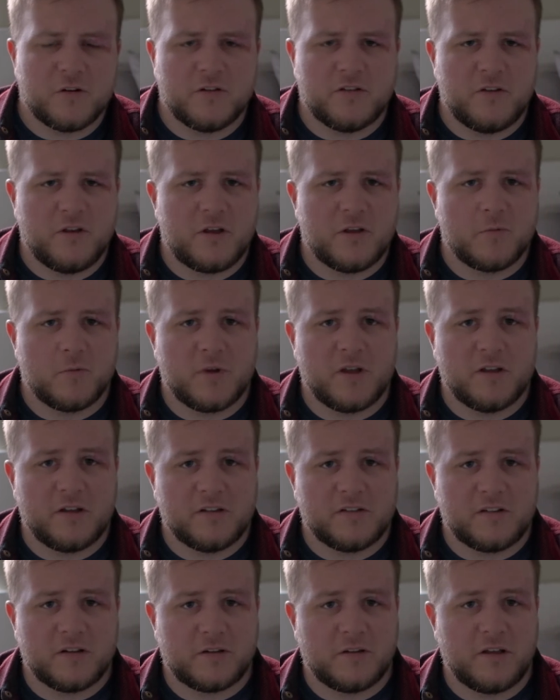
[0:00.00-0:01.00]
as you can
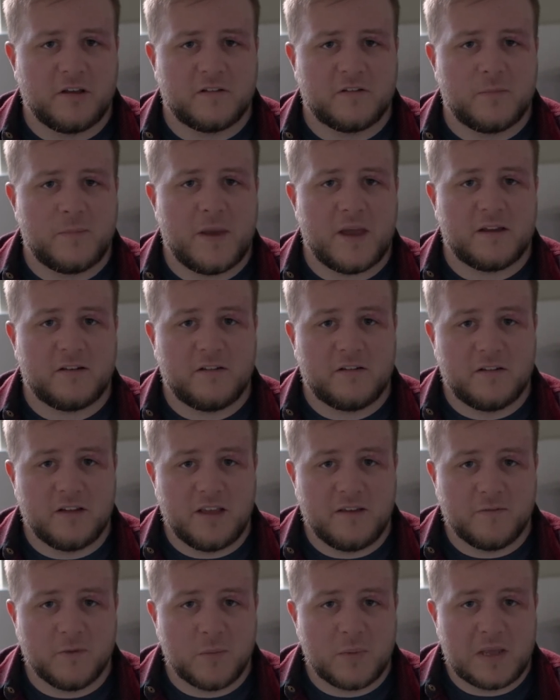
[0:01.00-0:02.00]
realistically expect to
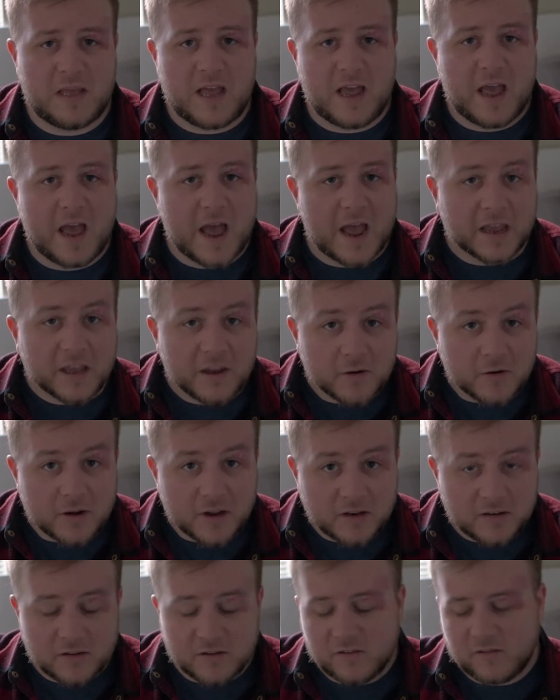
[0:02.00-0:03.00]
even be
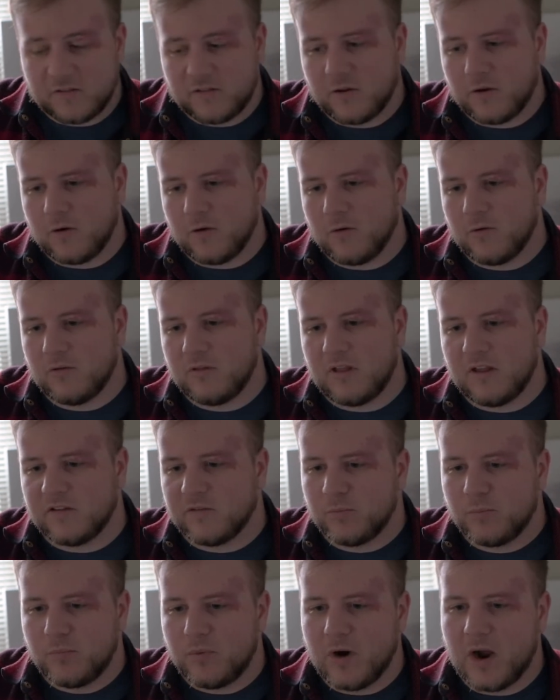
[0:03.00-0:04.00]
accurate, so that's
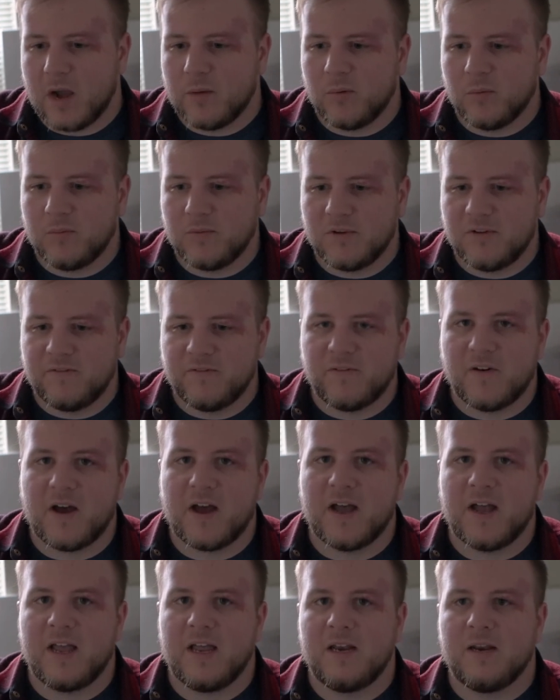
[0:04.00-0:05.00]
probably
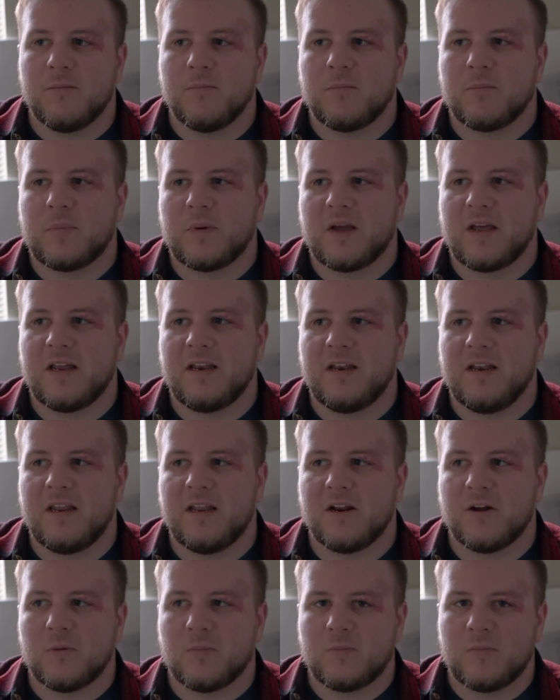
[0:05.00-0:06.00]
fine. But
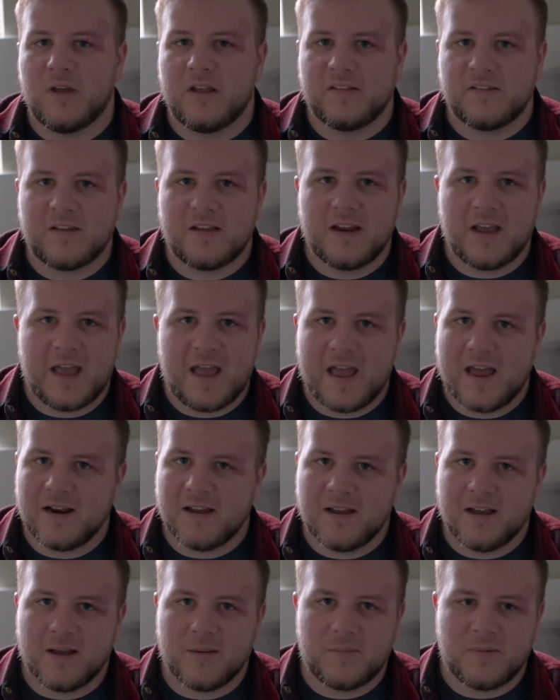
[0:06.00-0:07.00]
it's going to add
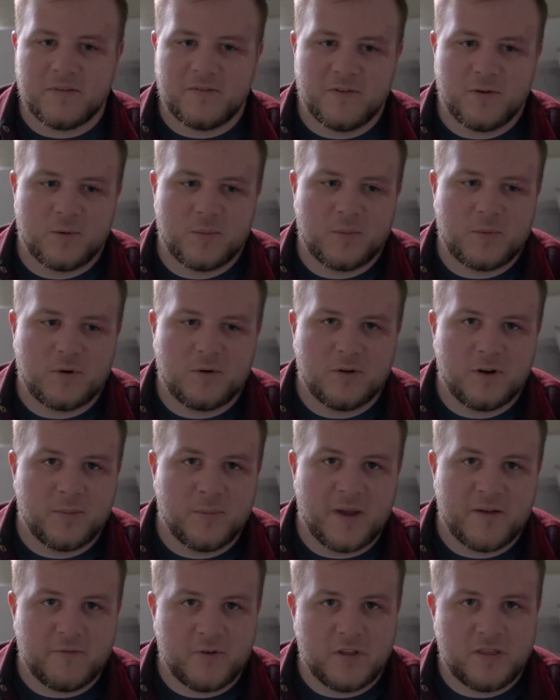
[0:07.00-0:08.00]
up. If you're pulling them
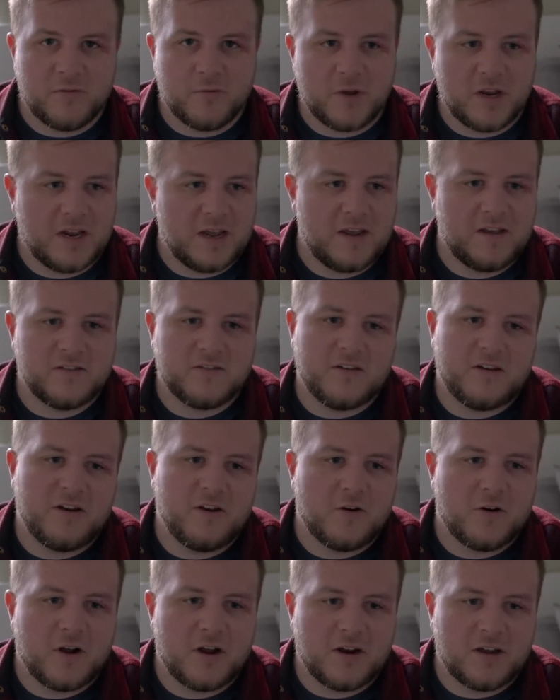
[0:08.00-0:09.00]
every 3 days and
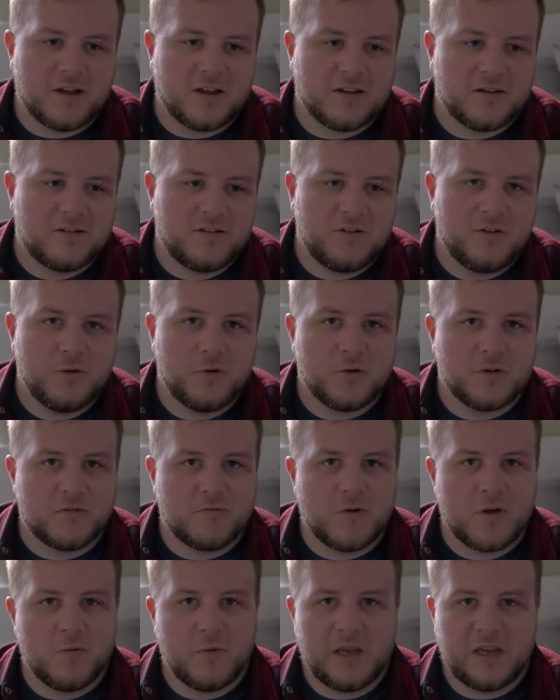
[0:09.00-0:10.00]
you're on a 2 or
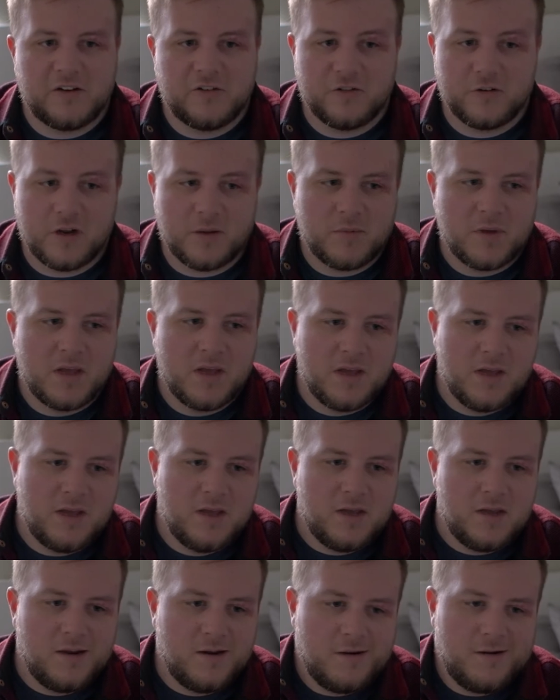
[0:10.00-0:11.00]
3 week trip,
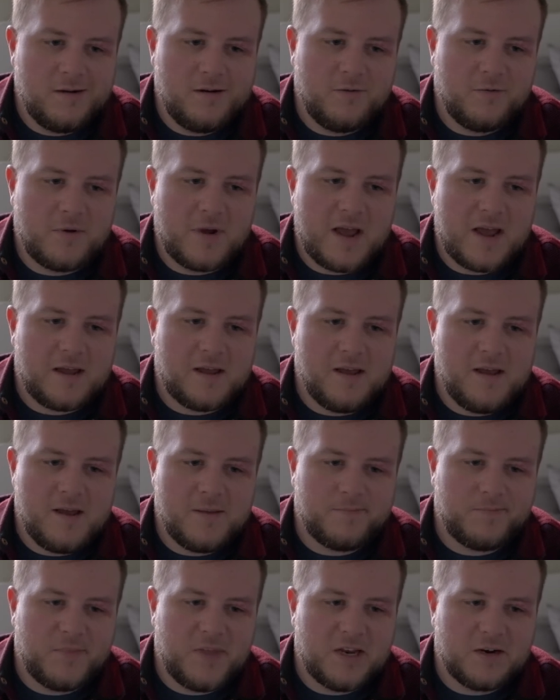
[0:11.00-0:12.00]
you're going to rack
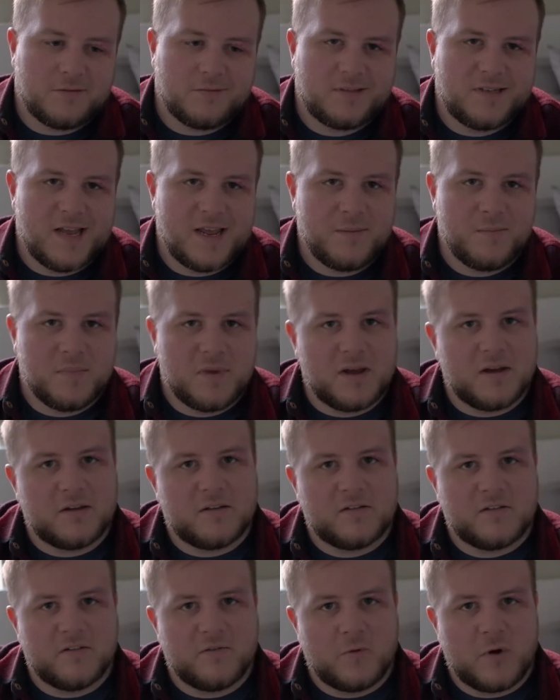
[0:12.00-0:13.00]
up
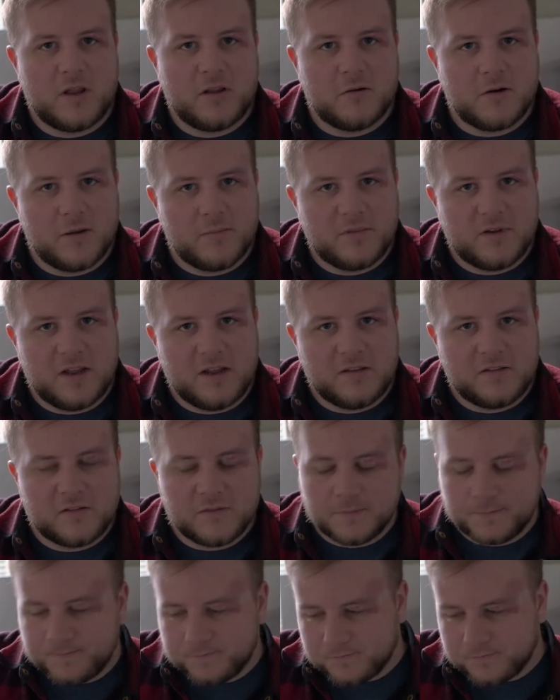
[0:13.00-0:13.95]
$10 of weather updates.